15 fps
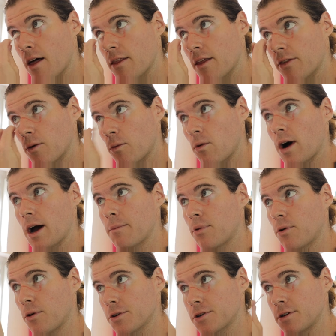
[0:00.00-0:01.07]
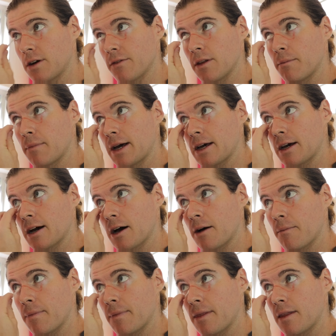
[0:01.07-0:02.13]
that the white portion of the
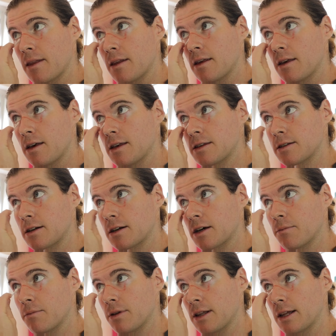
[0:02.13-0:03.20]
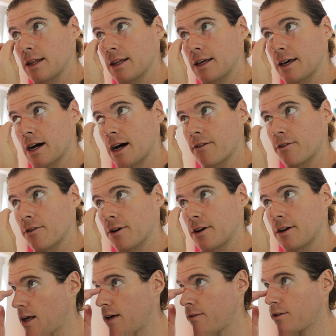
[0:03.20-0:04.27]
makeup is going to completely cover
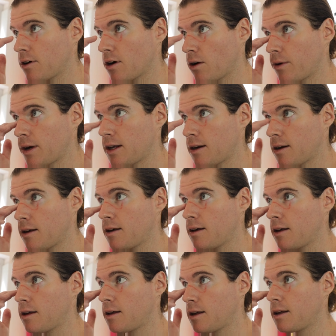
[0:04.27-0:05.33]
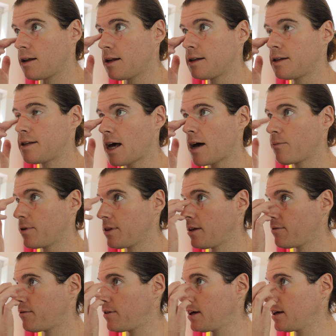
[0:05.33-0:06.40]
it. Even go in, dab with
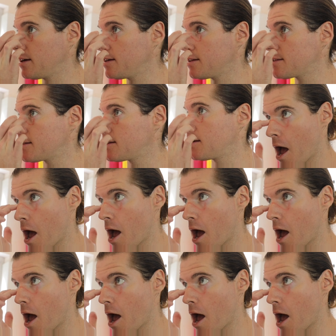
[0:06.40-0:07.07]
your fingers.